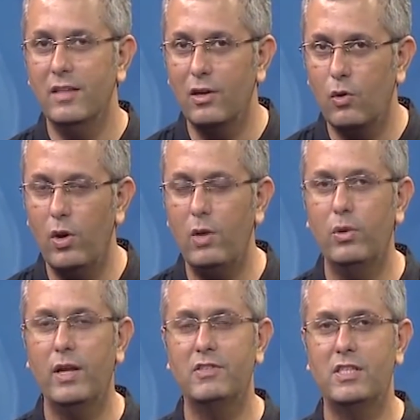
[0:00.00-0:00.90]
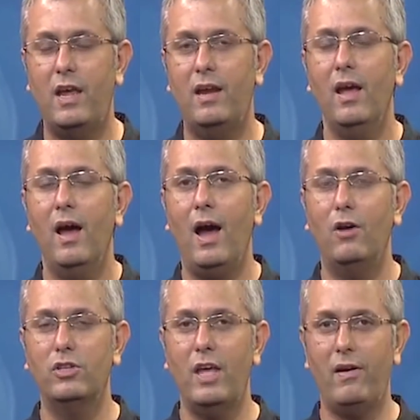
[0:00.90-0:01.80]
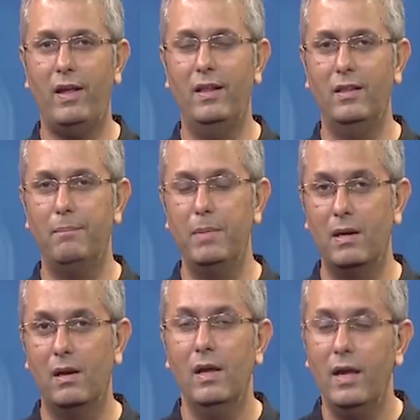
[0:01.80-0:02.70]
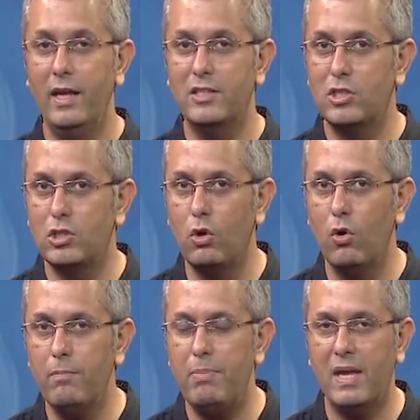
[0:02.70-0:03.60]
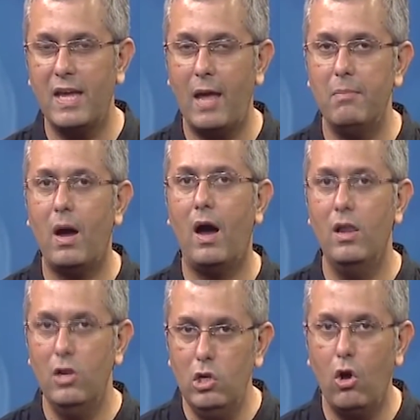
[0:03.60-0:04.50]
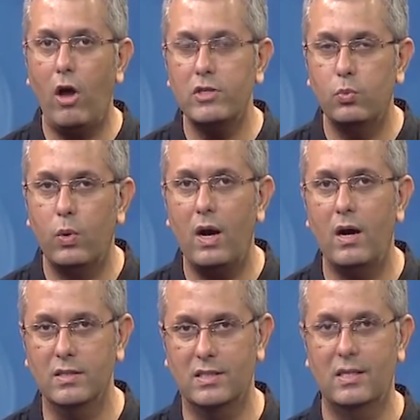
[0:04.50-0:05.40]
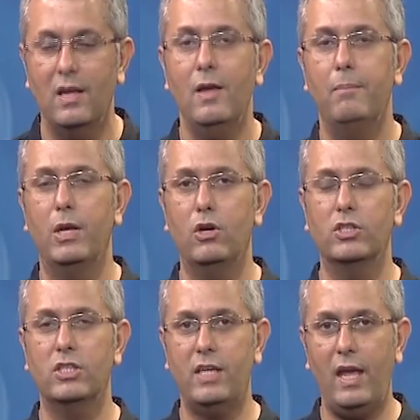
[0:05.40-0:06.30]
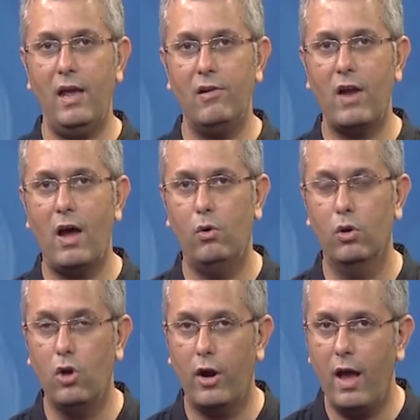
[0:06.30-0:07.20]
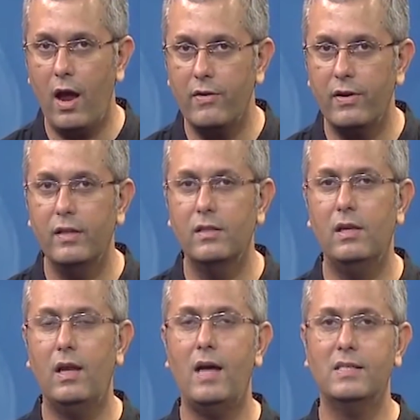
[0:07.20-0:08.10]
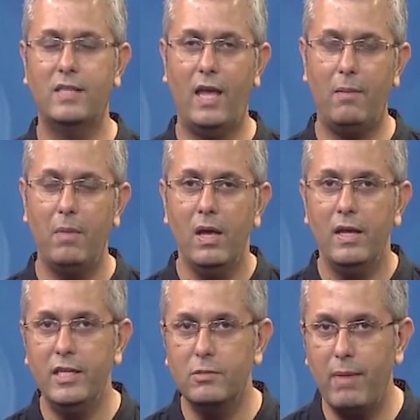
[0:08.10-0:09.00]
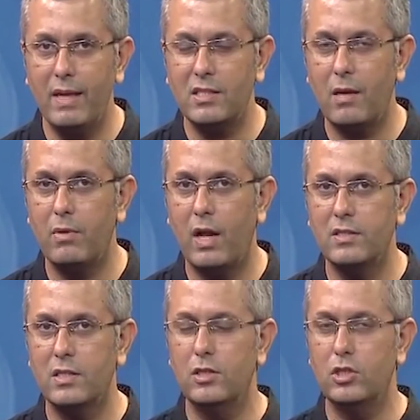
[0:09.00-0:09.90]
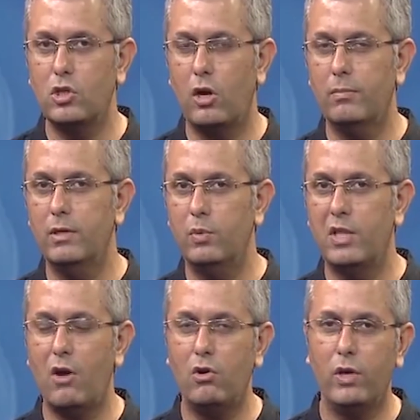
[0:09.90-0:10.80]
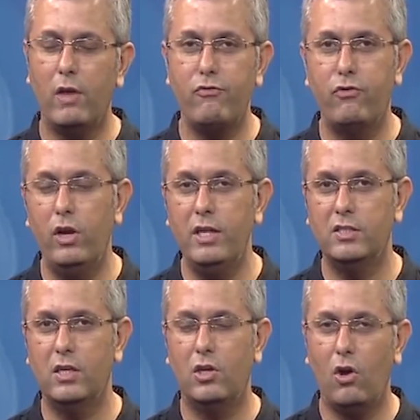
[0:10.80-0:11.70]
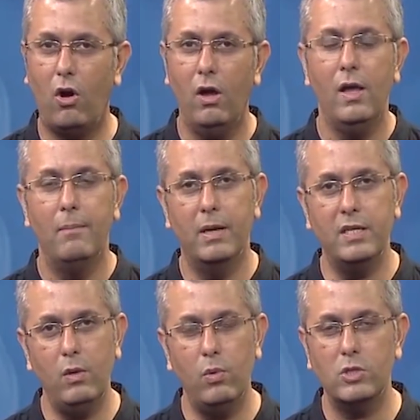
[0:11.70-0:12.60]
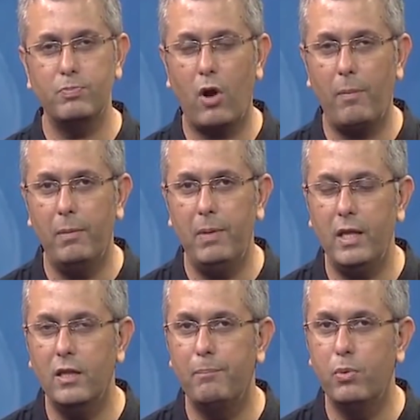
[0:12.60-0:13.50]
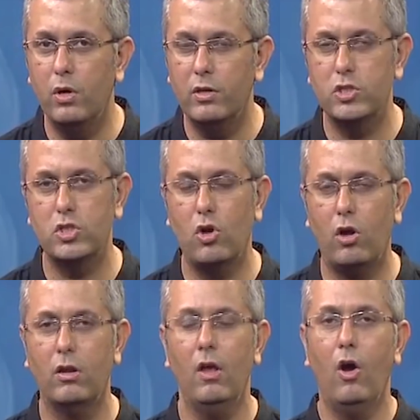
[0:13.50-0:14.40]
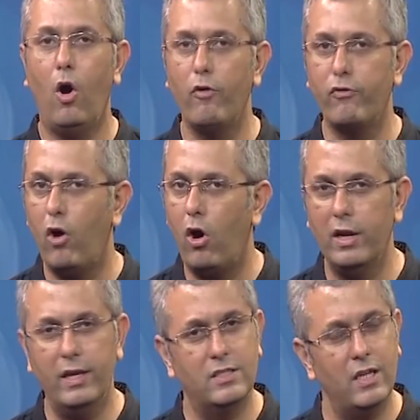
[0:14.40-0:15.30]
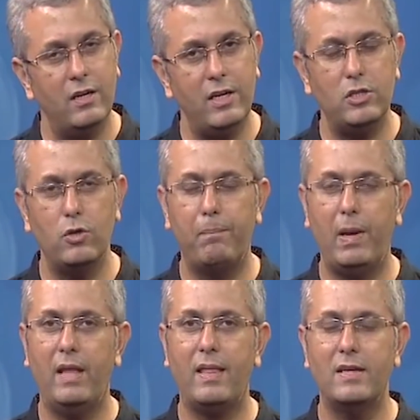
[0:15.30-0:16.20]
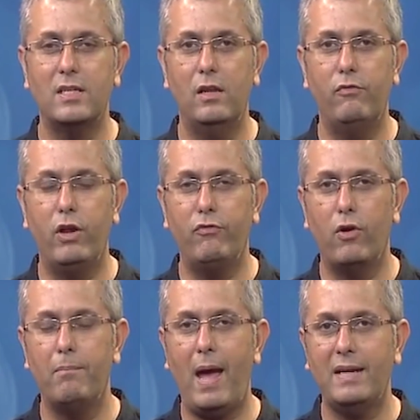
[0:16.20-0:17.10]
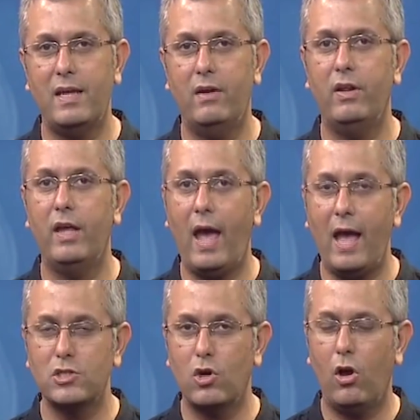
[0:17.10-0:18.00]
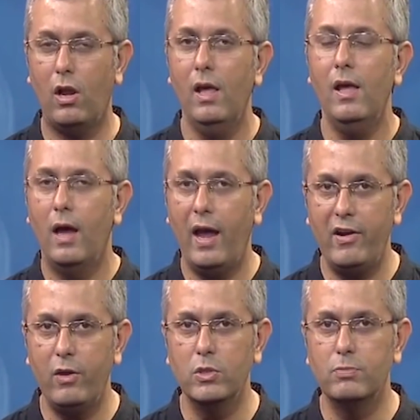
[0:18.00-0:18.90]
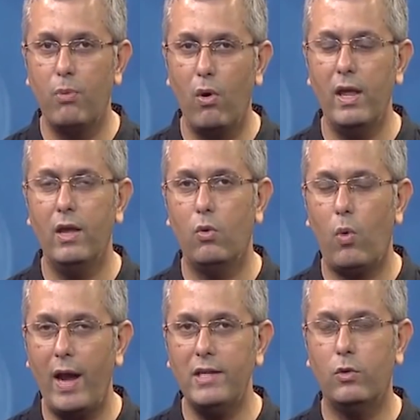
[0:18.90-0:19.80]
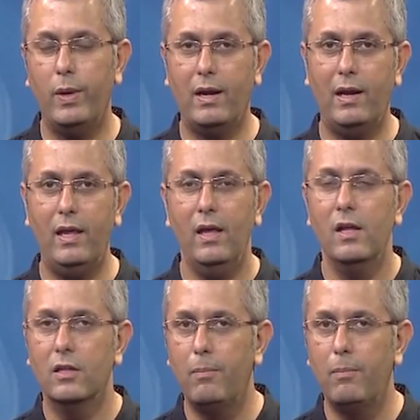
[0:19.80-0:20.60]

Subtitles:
then Kohli would have stayed out there in the middle. It soon became a lot worse, because KL Rahul got 100 in the last game. He's made some runs in this tournament without looking fully secure, but he was probably the poorest shot of all. He didn't need to play that delivery from Matt Henry at all. Henry was bowling quite quickly, the